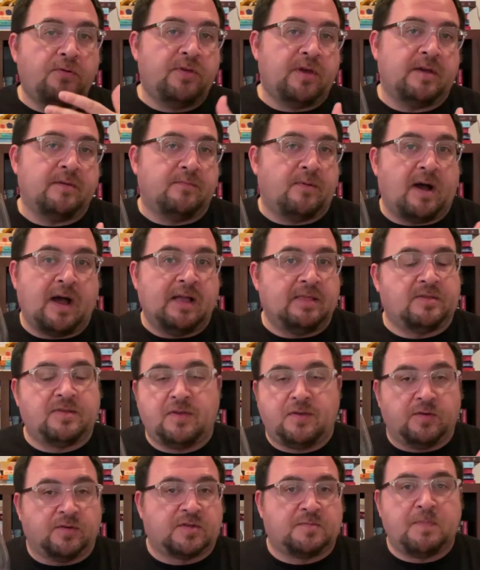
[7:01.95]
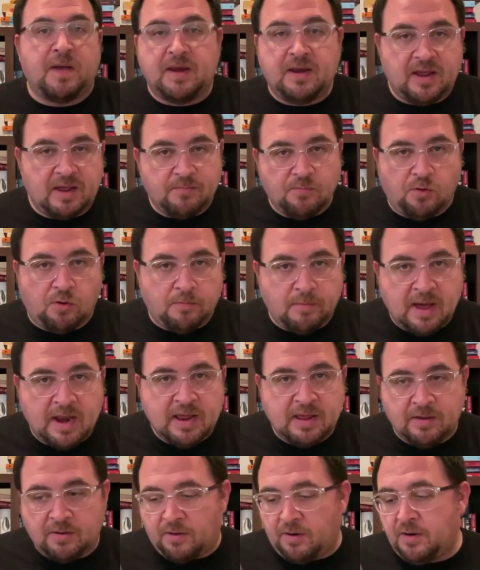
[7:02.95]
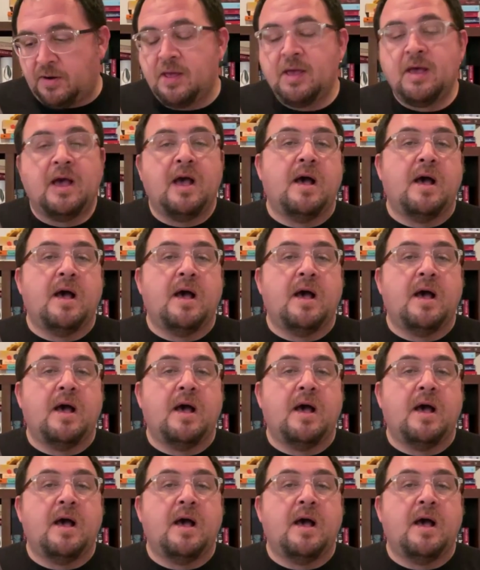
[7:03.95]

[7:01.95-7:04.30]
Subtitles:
the wines that you're spending more money on,